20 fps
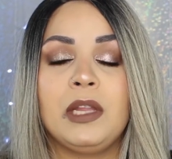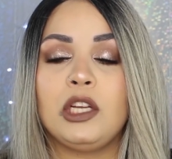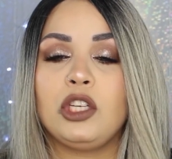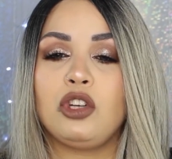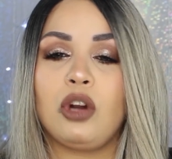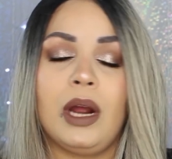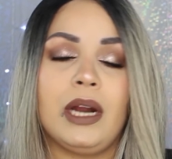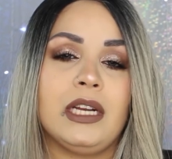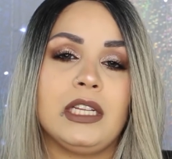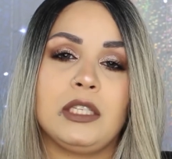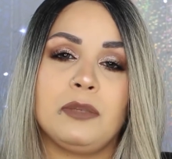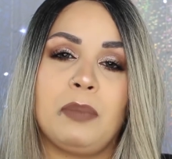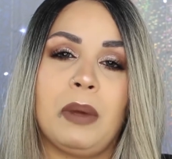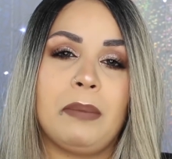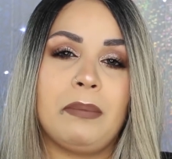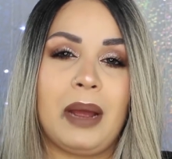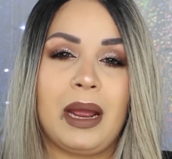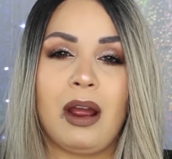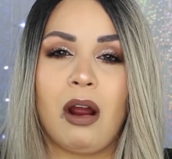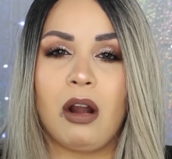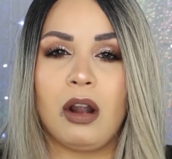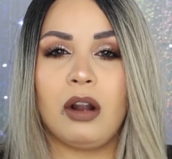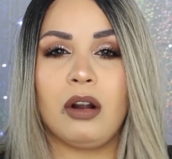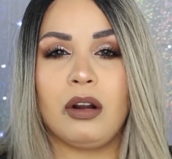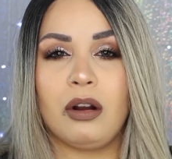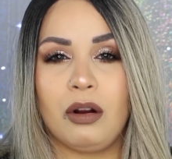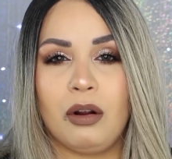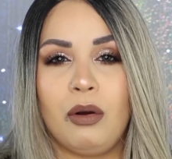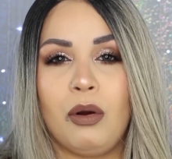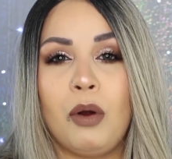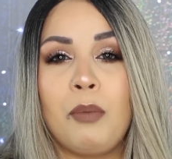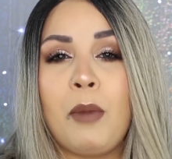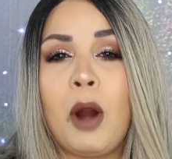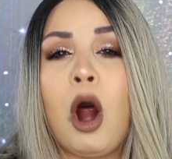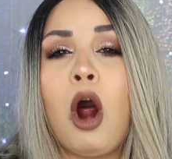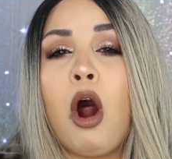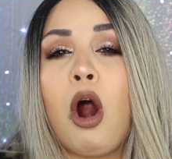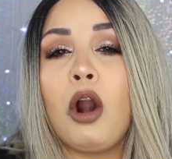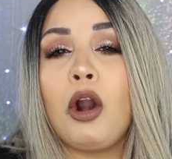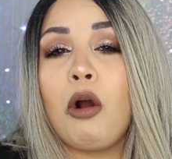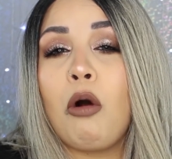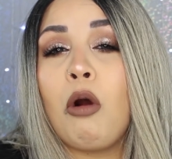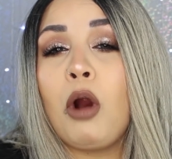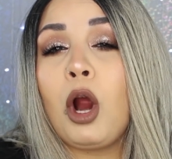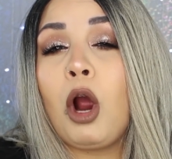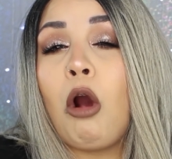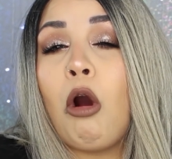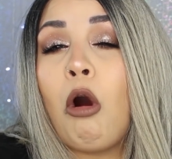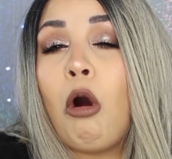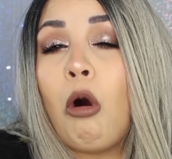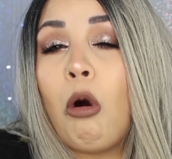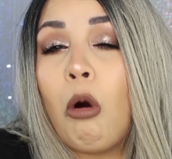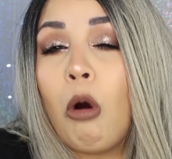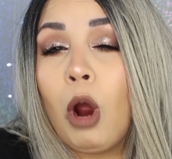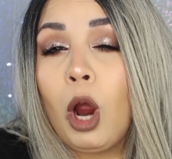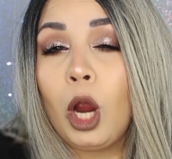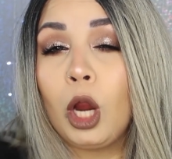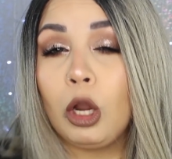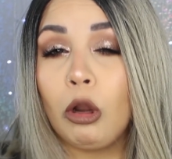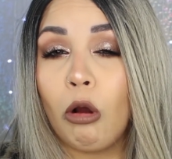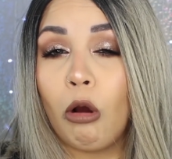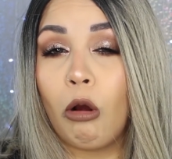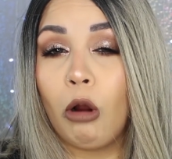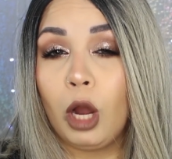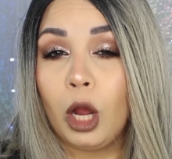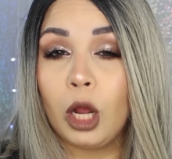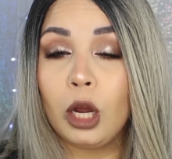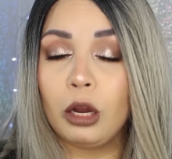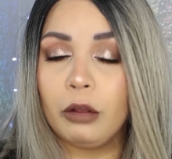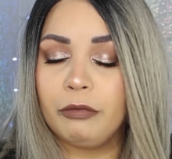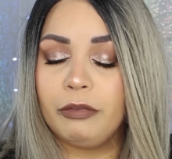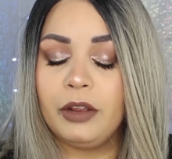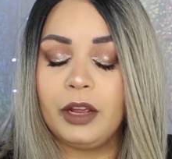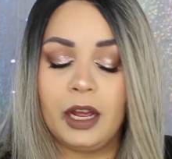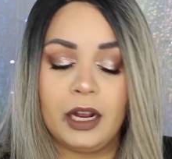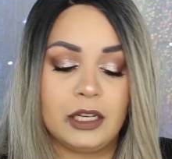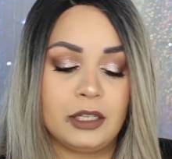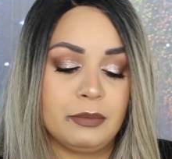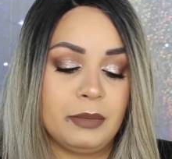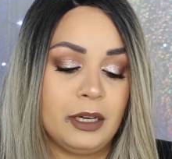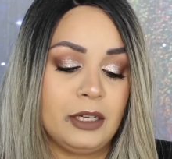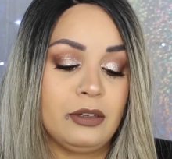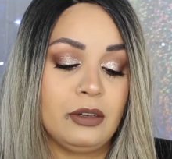trying to spend my hard-earned coin on it, if you catch my